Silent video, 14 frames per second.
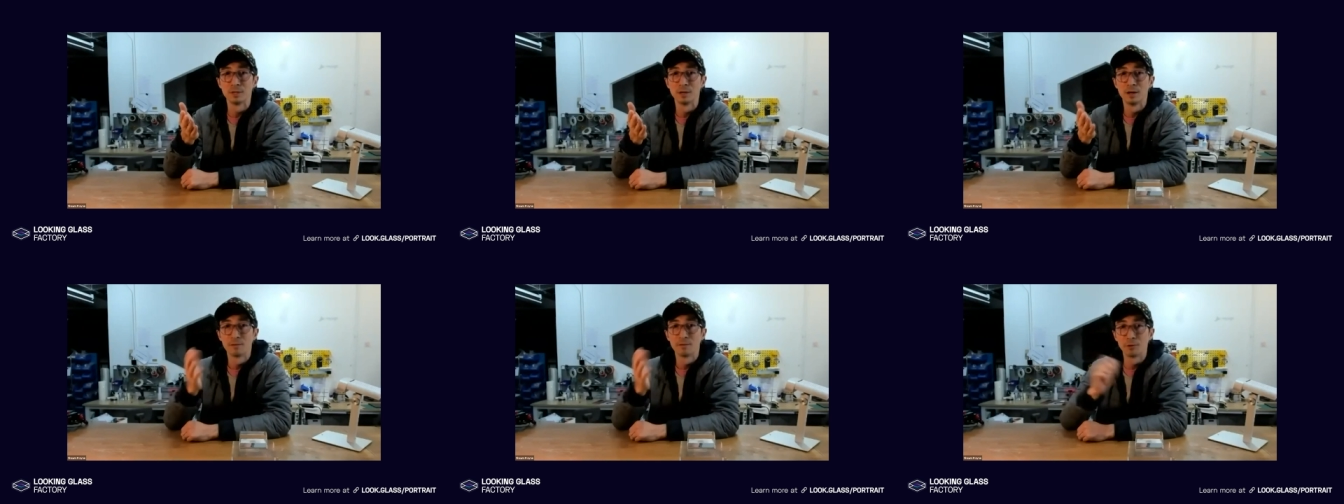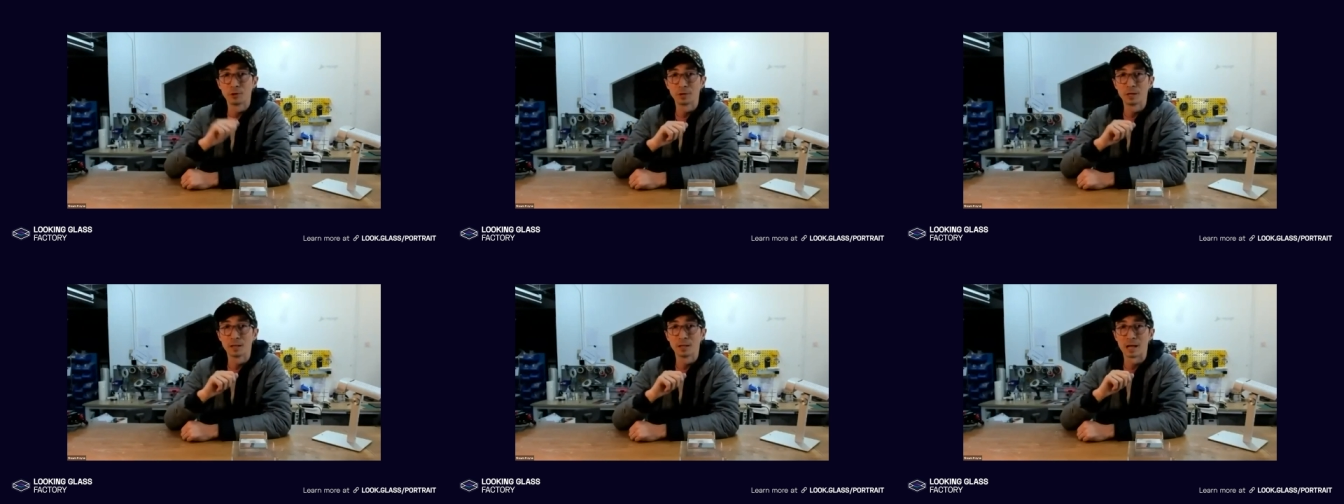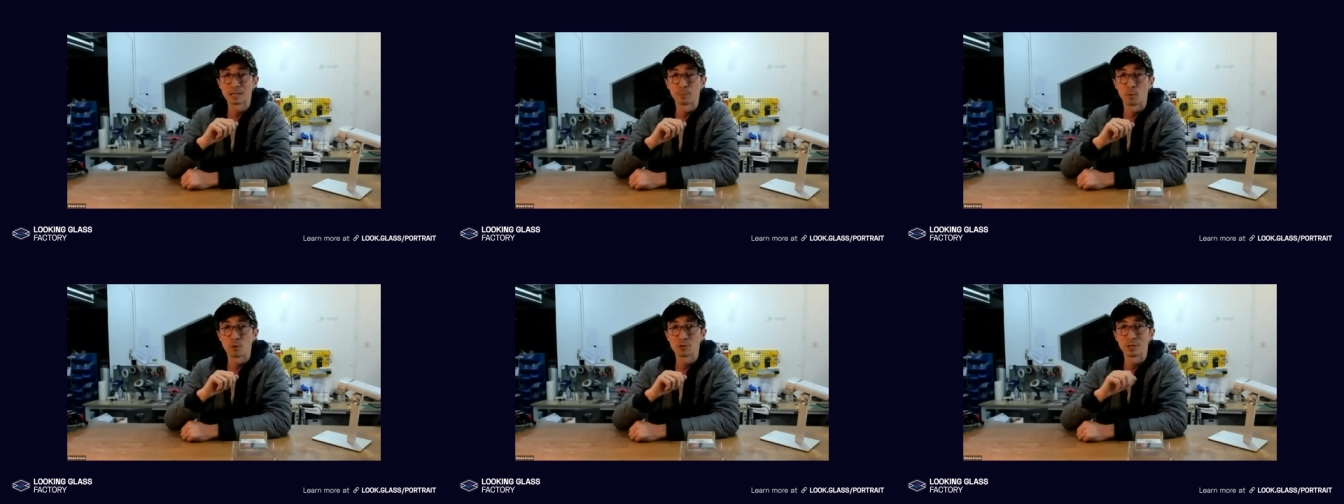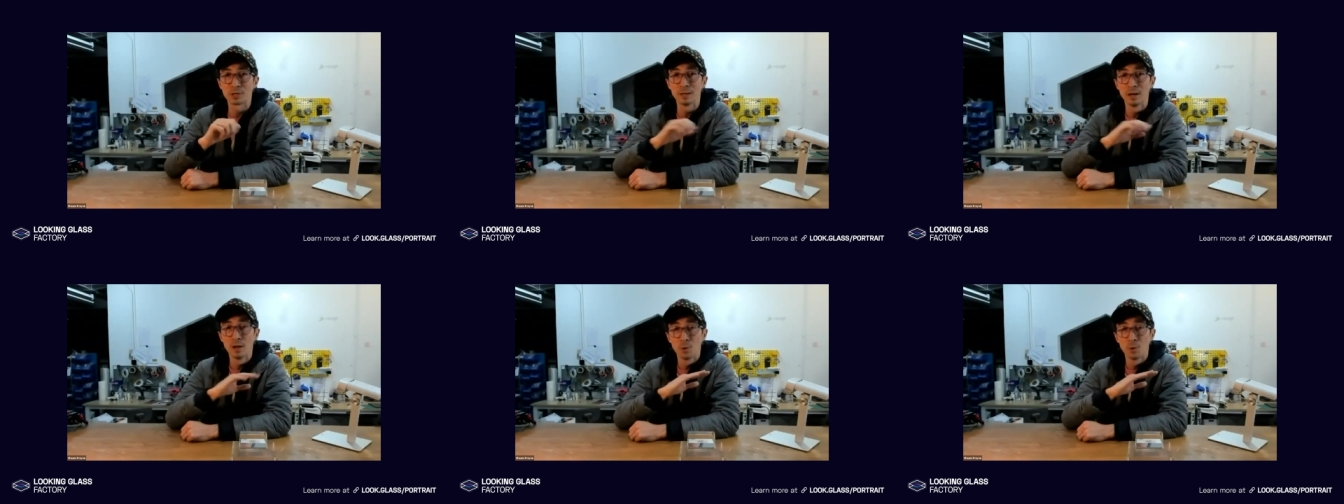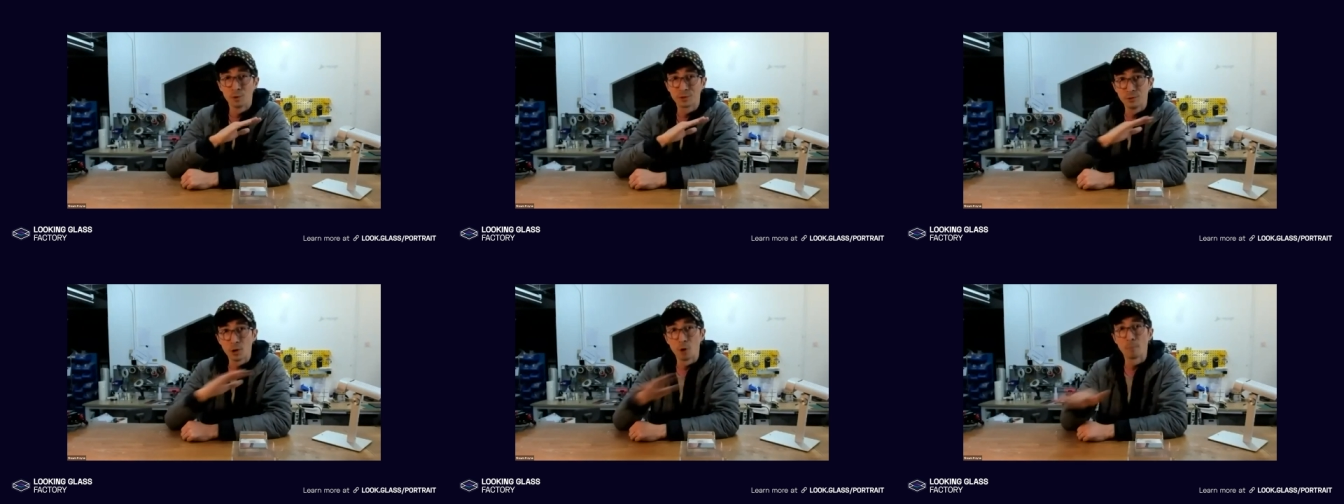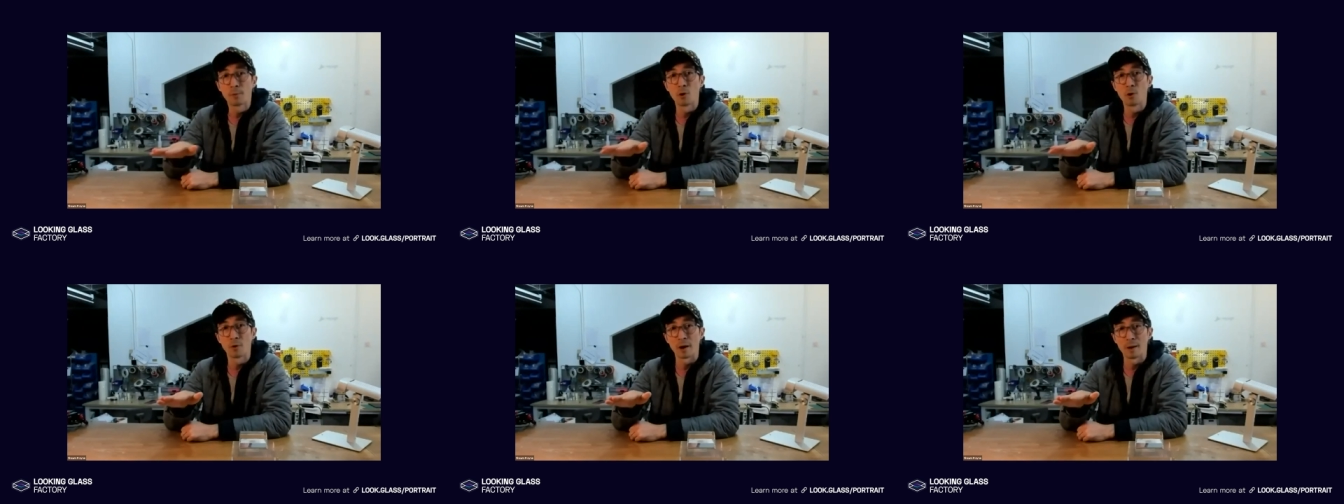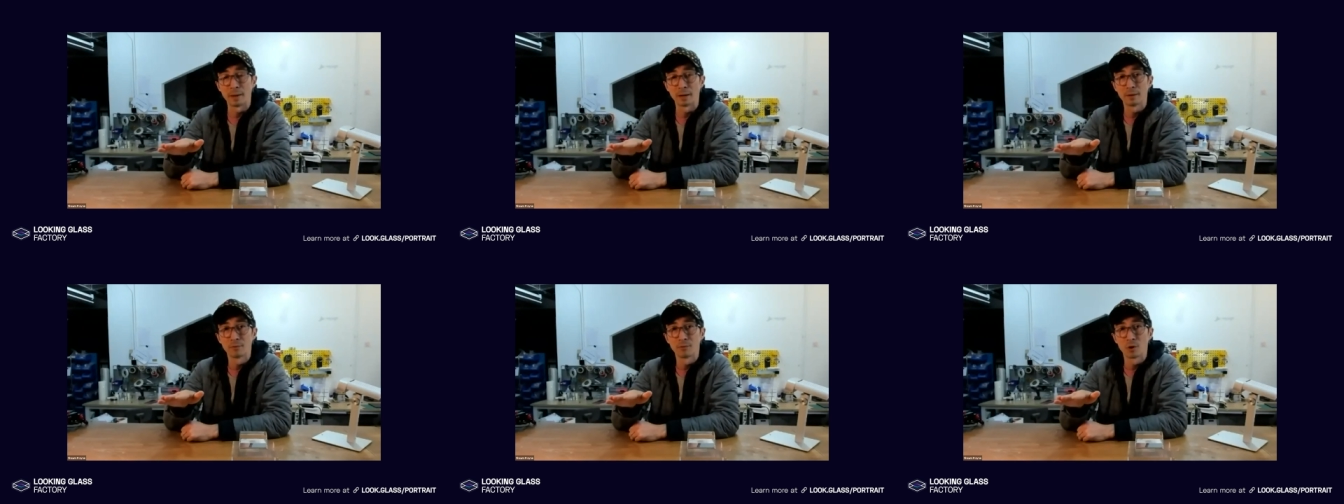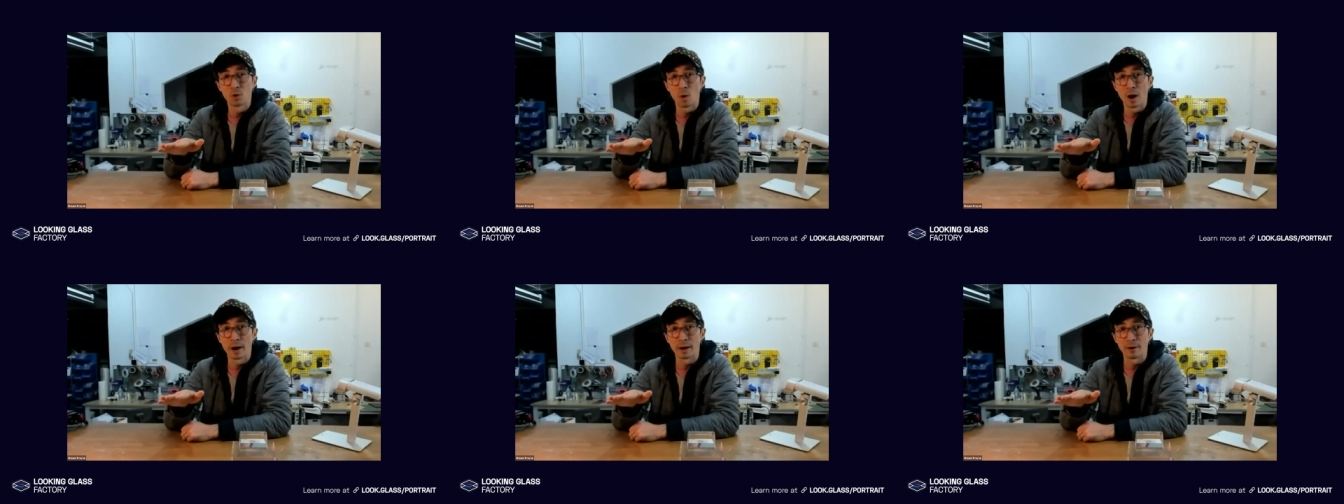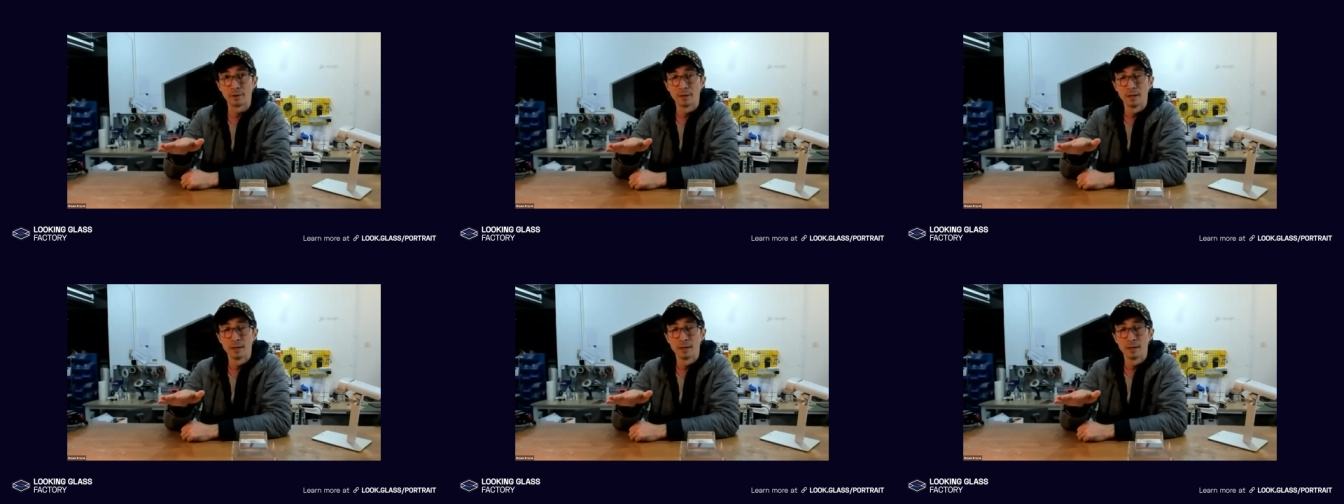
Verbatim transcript: for Looking Glass Portrait with no programming required.